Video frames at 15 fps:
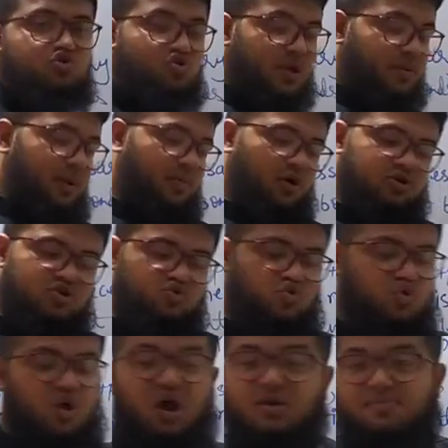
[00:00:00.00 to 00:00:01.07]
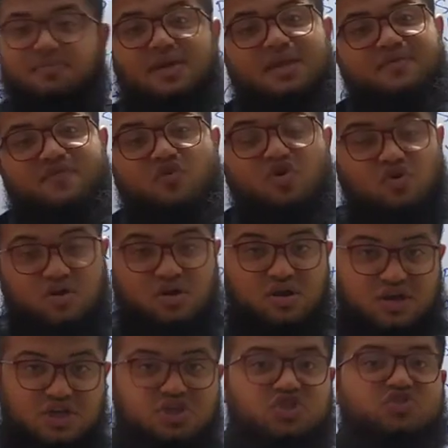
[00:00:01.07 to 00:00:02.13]
2 double bonds do not mean 4
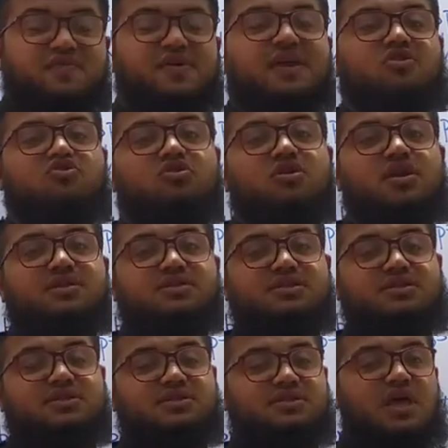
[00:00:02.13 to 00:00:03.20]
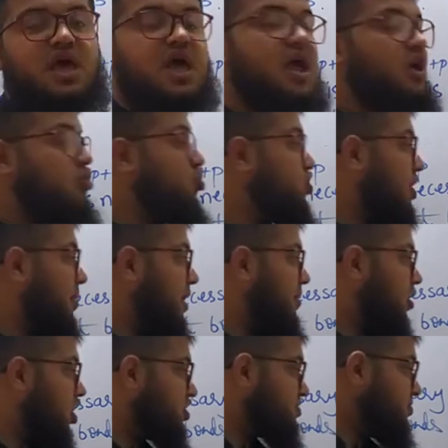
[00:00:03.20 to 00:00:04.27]
regions of electron densities. 2 double
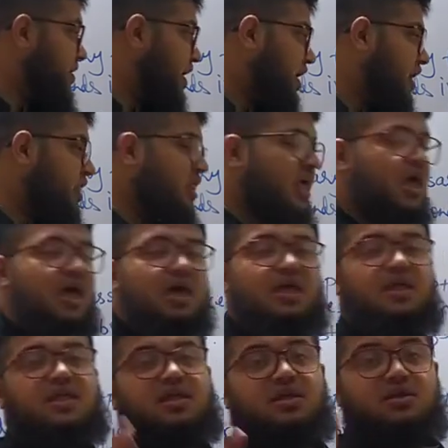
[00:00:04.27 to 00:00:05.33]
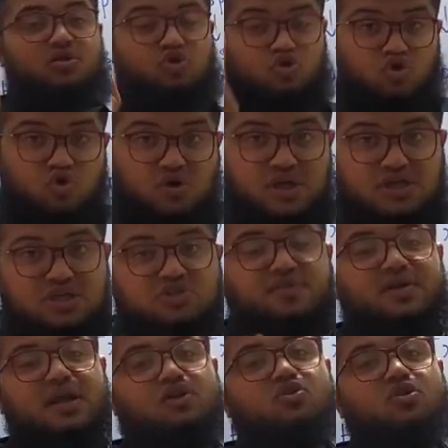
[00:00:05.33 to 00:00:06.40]
bonds mean 2 regions
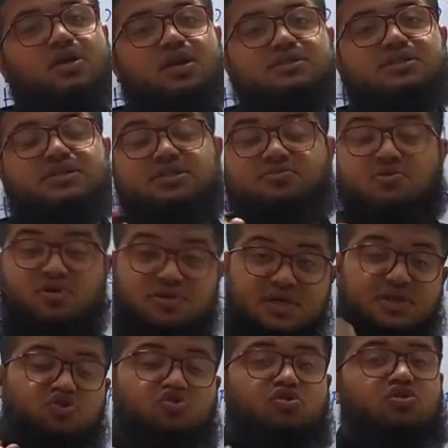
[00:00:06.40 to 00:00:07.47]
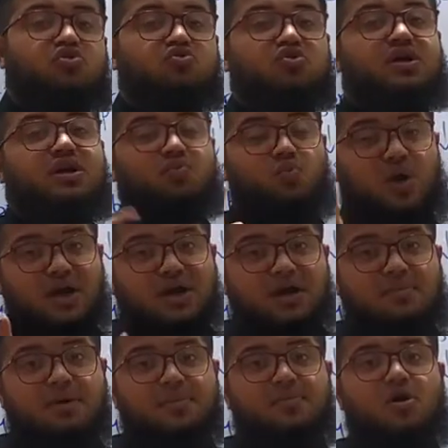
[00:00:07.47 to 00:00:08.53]
of electron densities, because I told you that 1
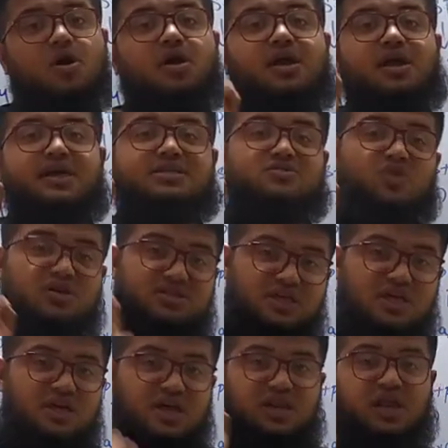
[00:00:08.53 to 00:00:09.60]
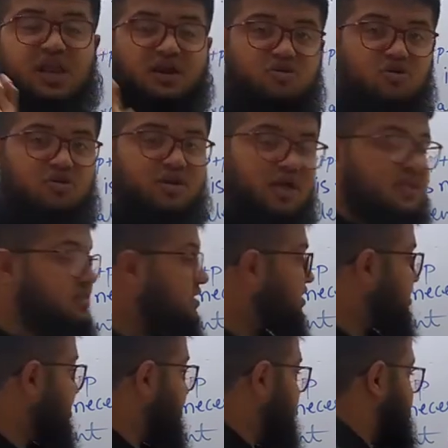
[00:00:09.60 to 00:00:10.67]
double bond is a single electron
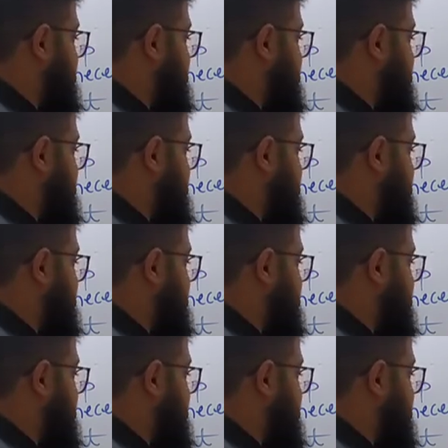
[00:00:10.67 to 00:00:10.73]
density.